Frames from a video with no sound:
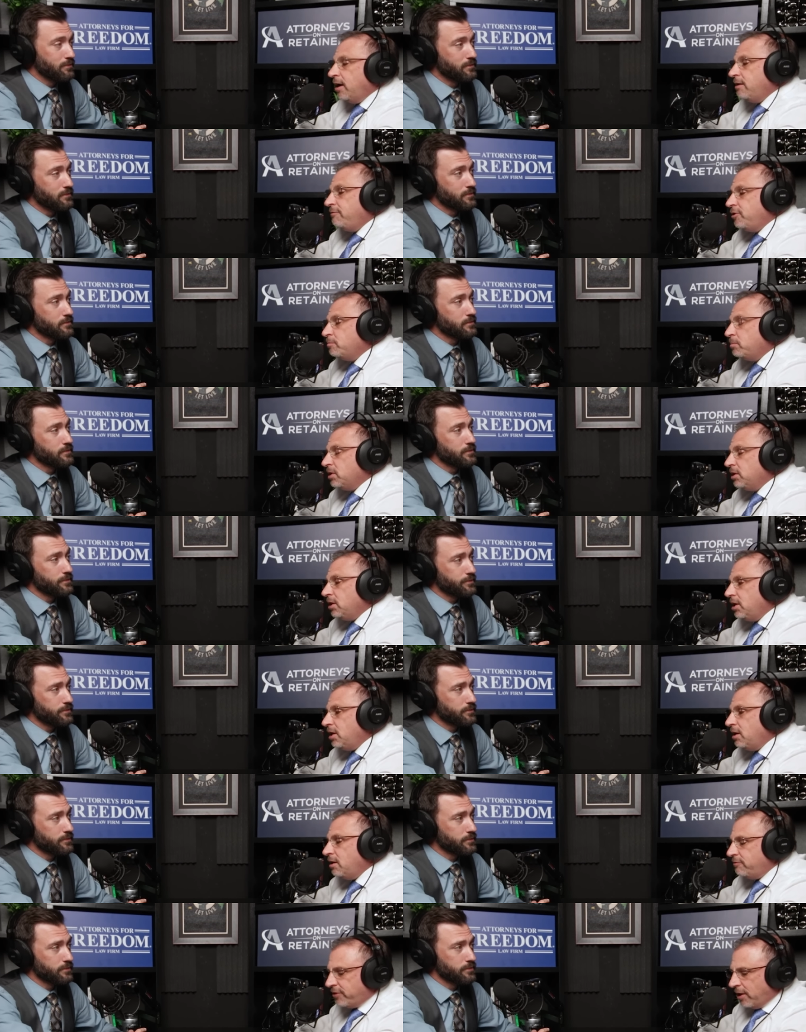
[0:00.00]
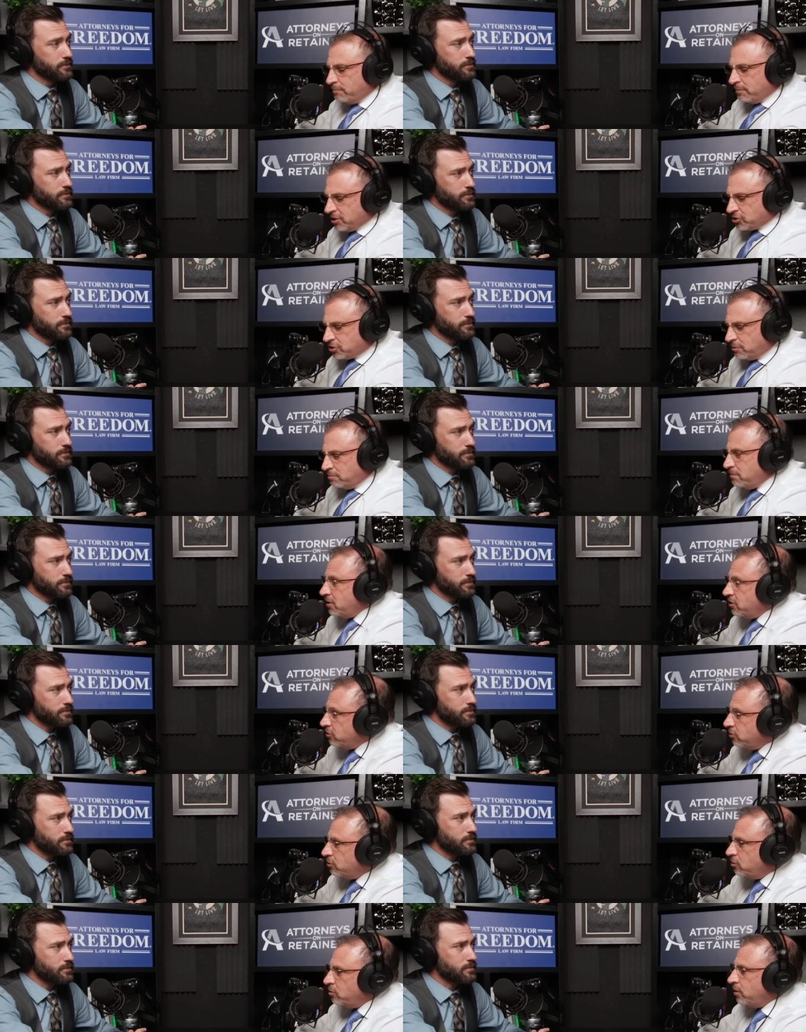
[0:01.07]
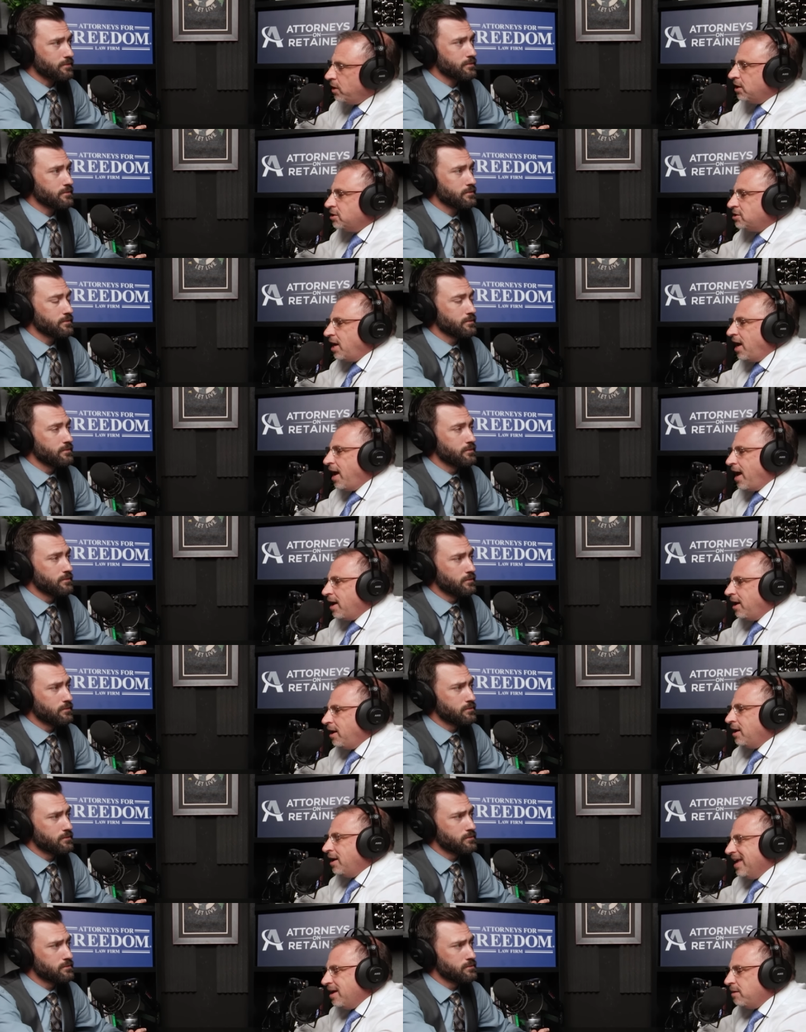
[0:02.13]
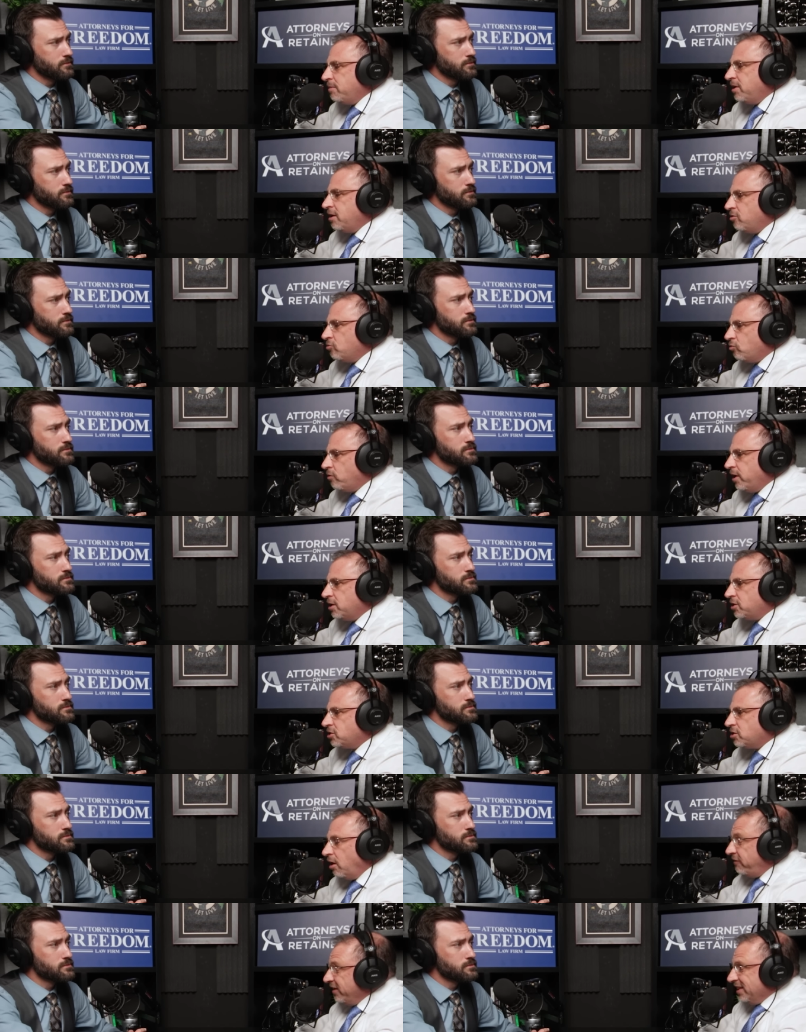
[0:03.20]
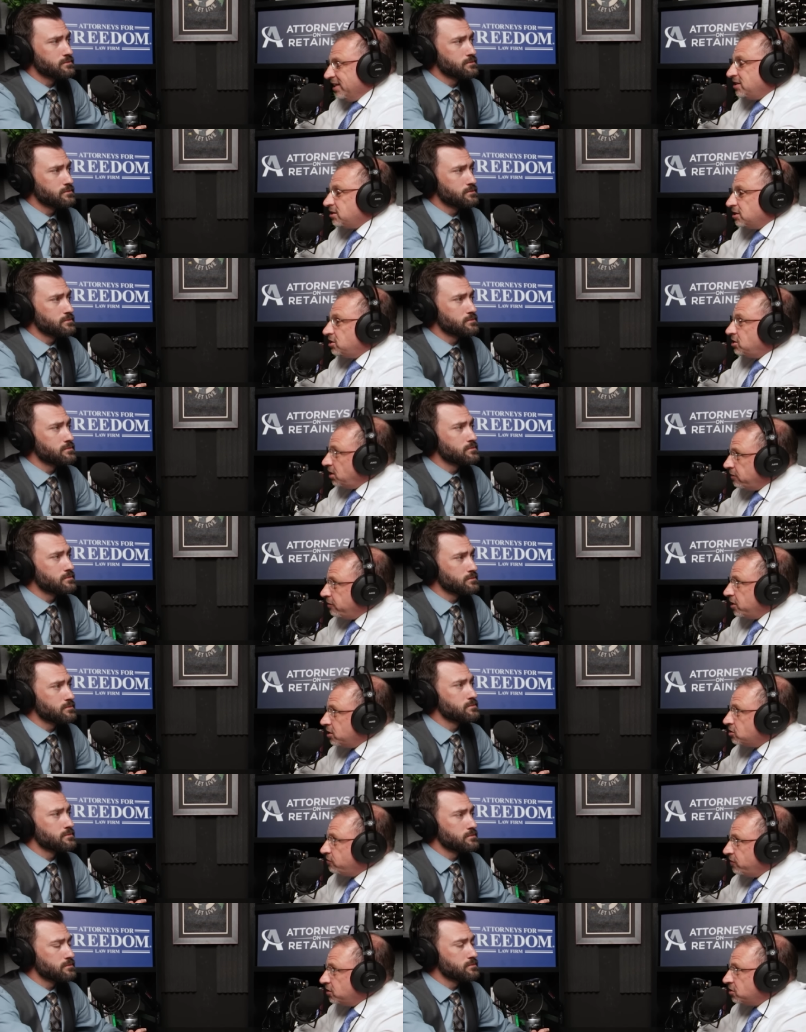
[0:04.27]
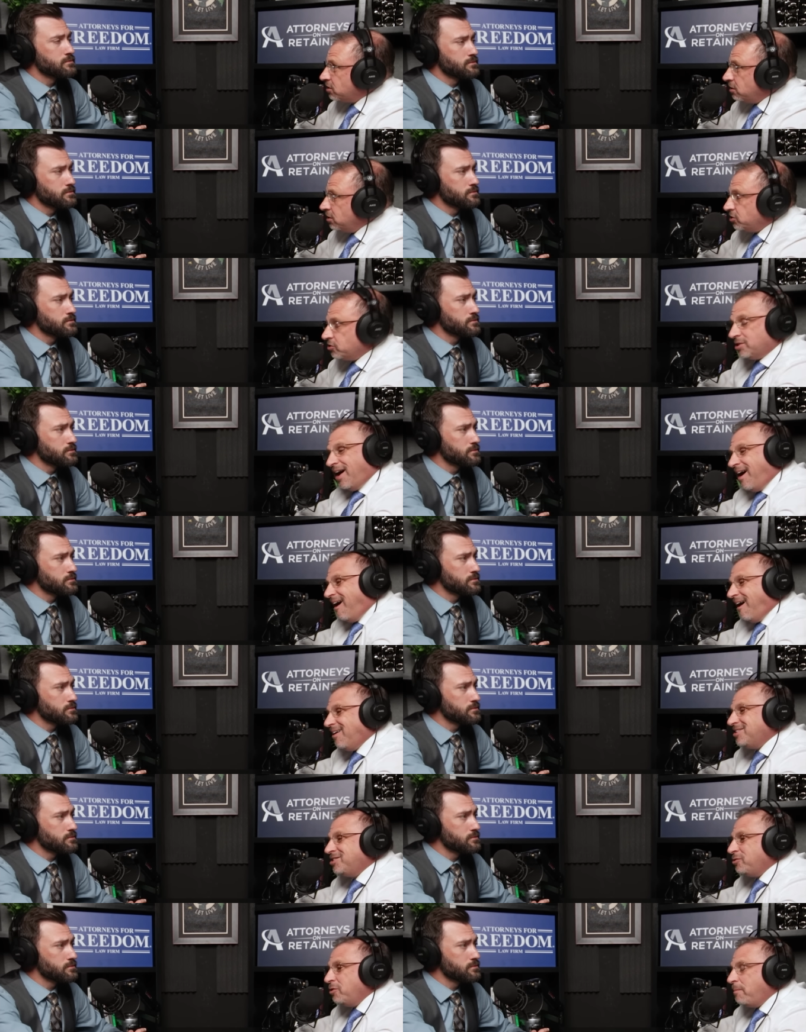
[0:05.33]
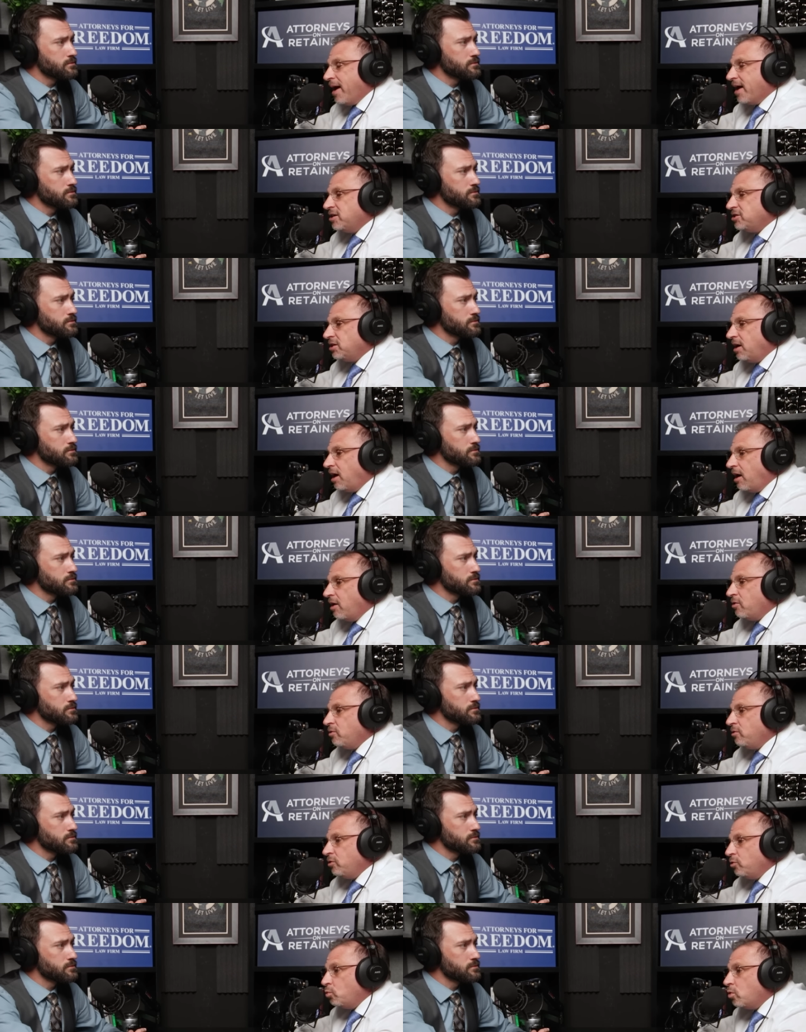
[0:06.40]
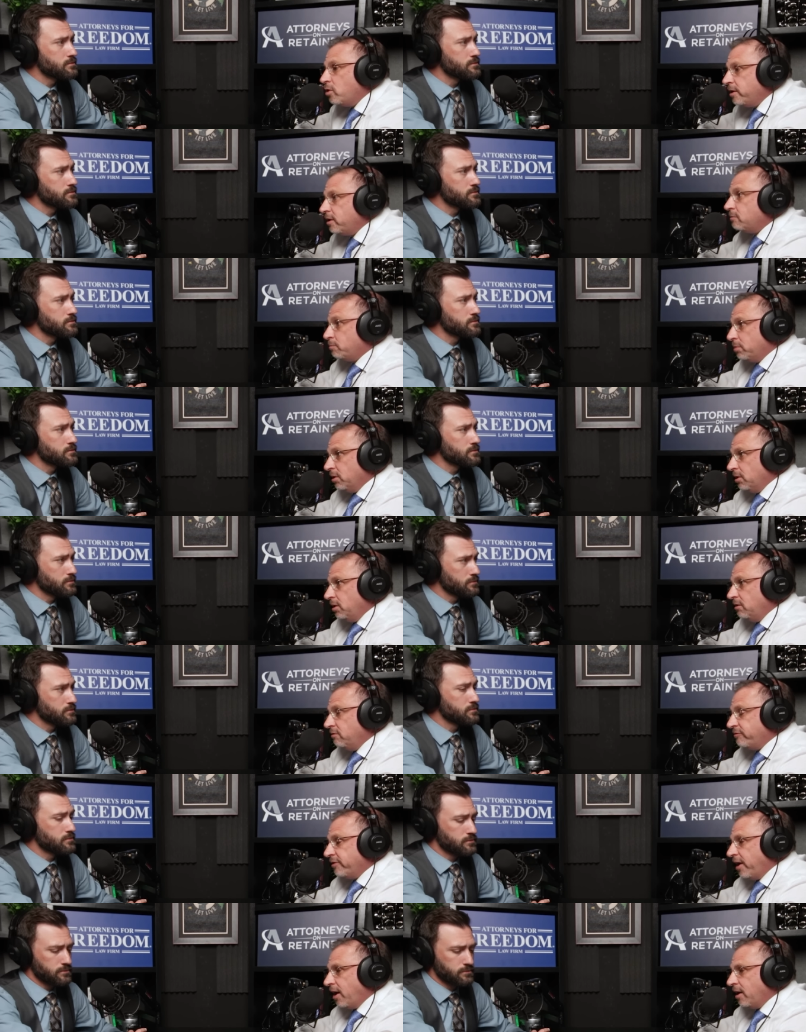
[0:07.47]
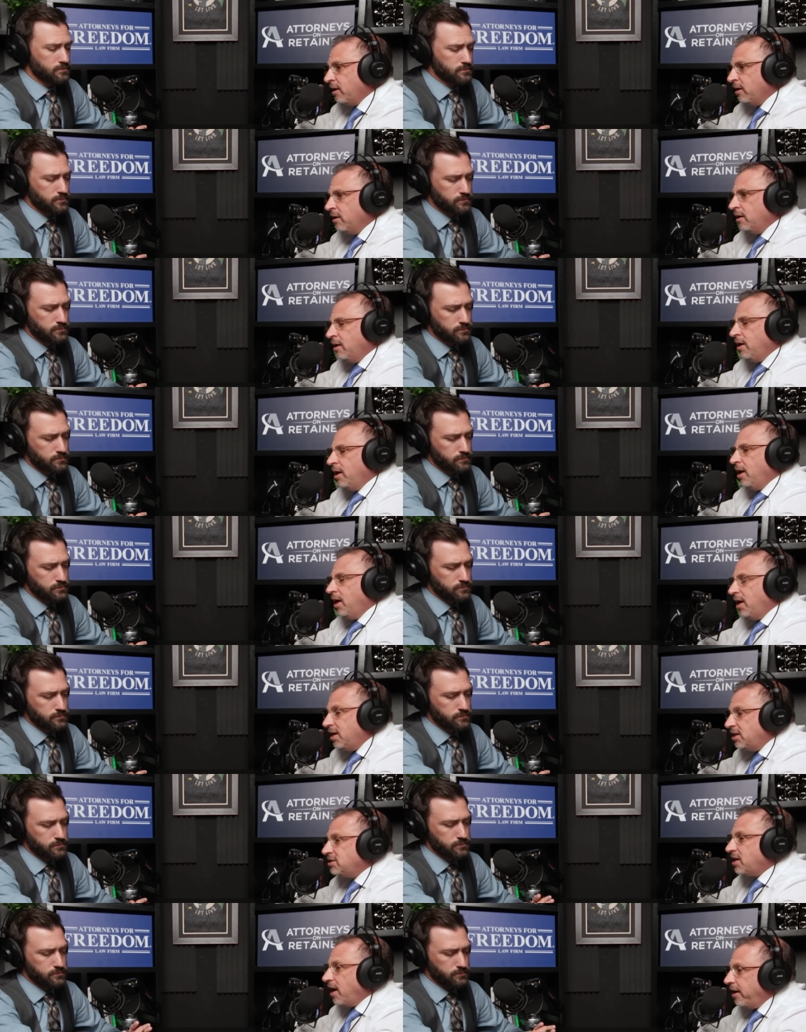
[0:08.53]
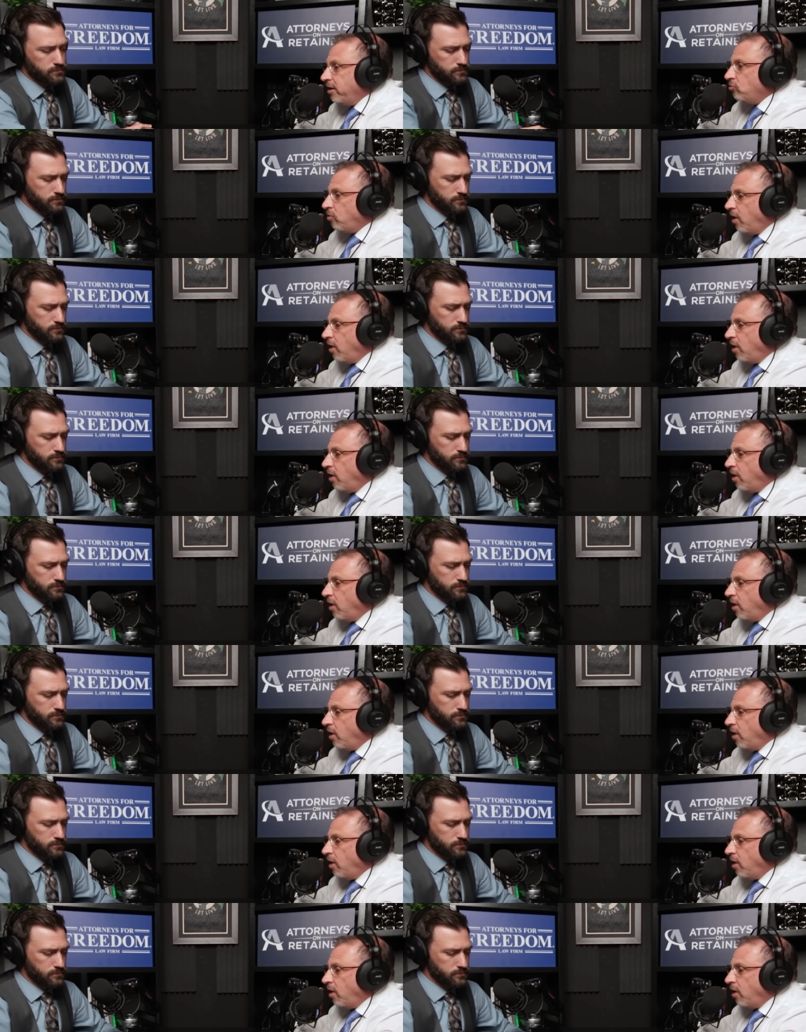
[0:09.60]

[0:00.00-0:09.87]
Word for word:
Speaker 1: Yeah, and if you believe that Mr. Miu is at an imminent risk of at least a serious physical injury, it's hard to imagine how you wouldn't believe that. He's got a